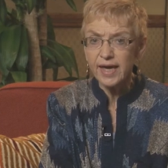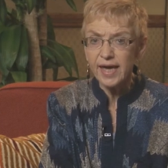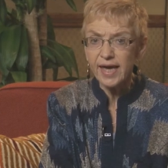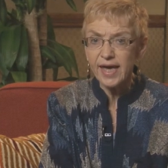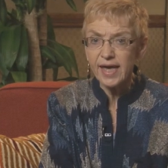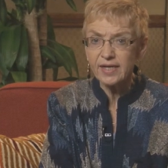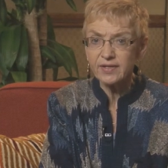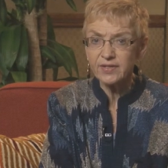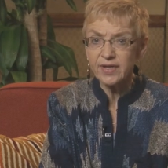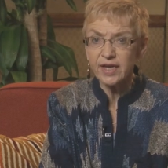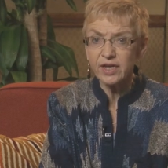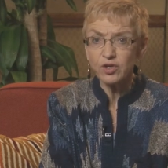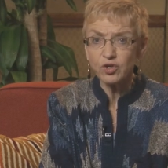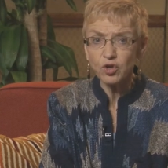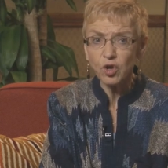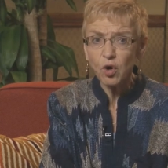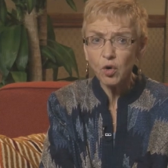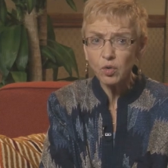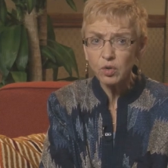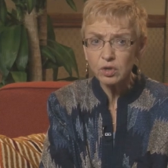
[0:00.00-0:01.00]
as a
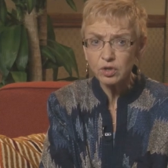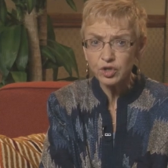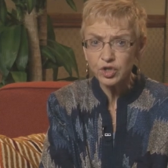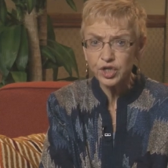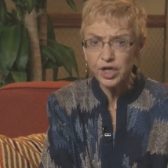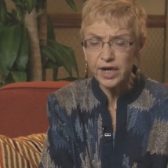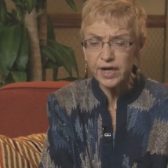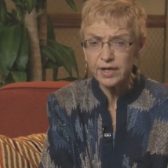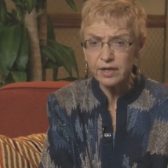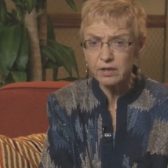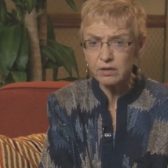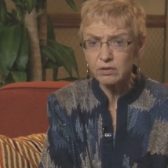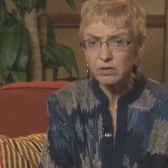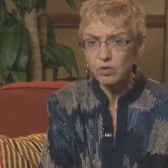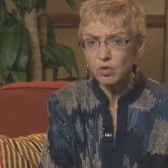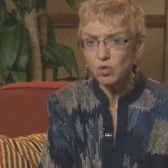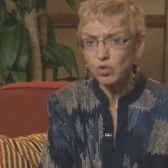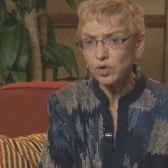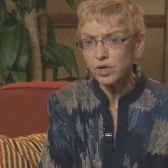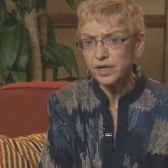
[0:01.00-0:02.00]
total child,
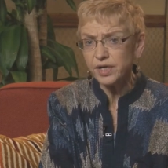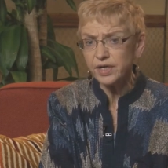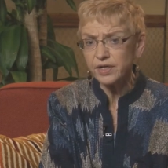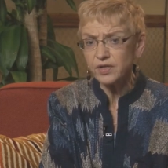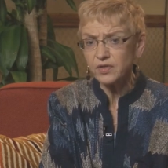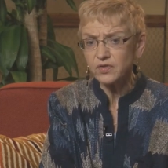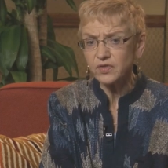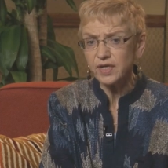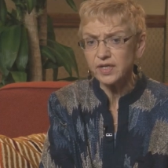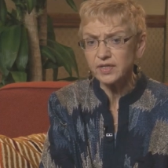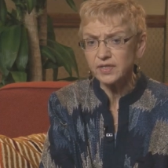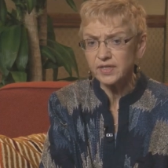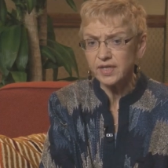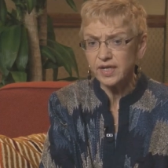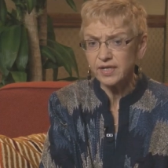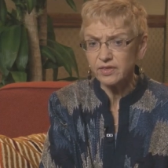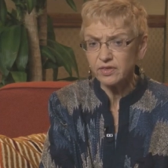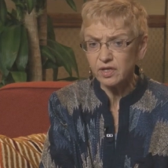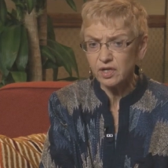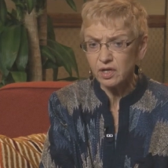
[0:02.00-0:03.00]
or in a sense
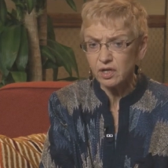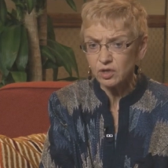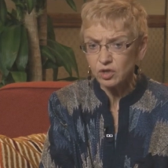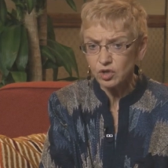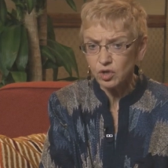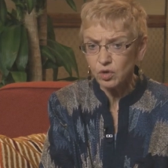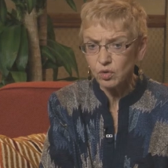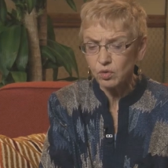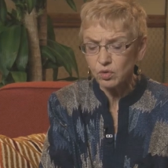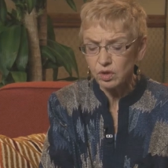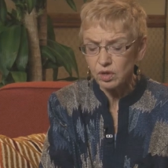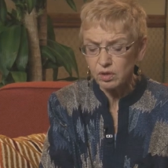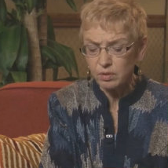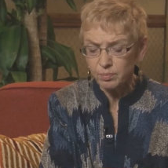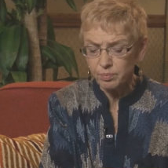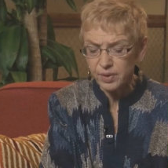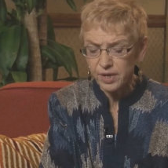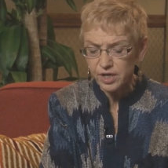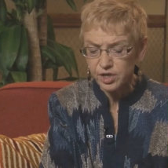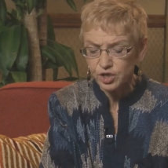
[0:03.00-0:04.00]
get the total
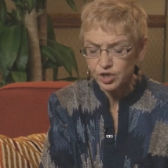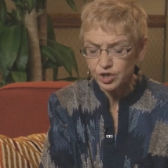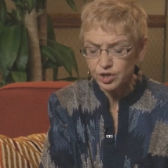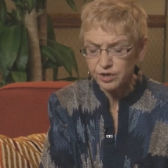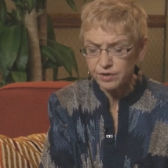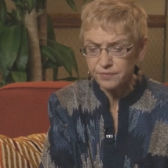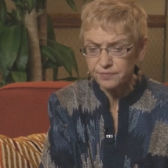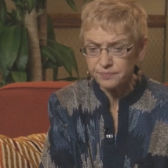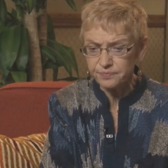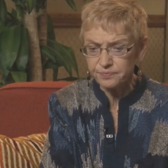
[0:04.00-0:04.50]
picture.